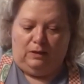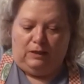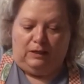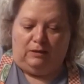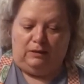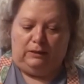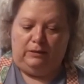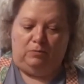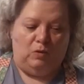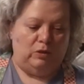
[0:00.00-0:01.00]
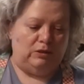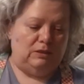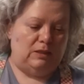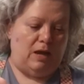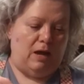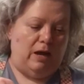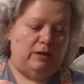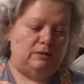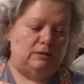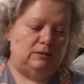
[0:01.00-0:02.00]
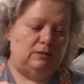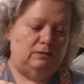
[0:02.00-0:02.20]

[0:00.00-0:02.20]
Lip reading: and a little more sauce.